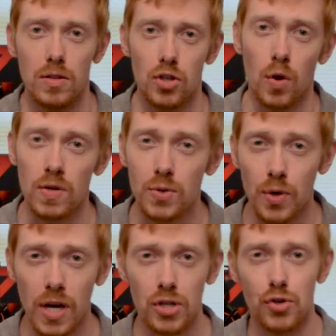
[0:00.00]
Yo, what's going
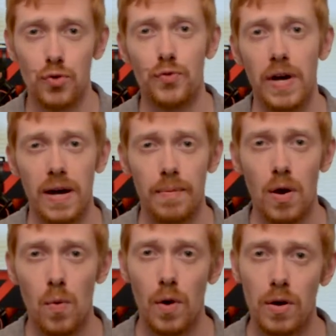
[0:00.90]
on, True Fam?
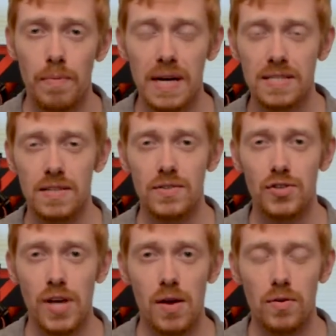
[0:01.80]
Welcome back to the
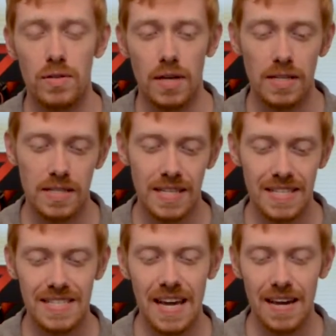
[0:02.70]
channel, and
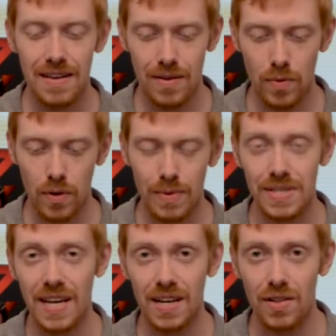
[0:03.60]
today we're going to be
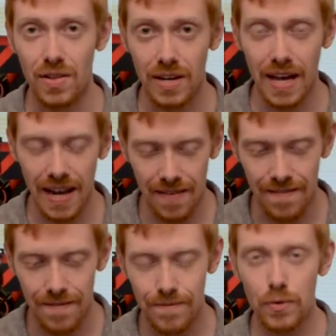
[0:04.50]
taking a look at a
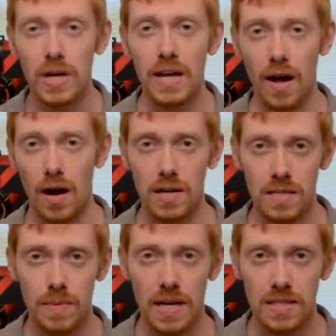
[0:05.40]
freaking
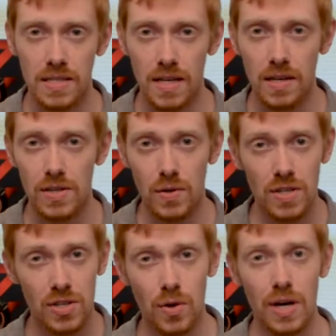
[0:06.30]
awesome headset, so
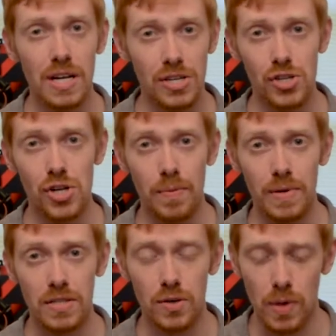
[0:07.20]
let's go ahead and jump
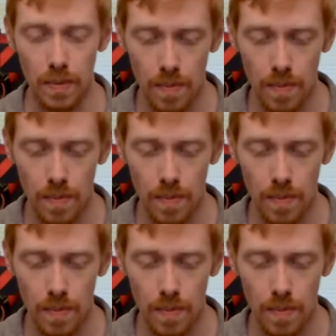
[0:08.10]
into it.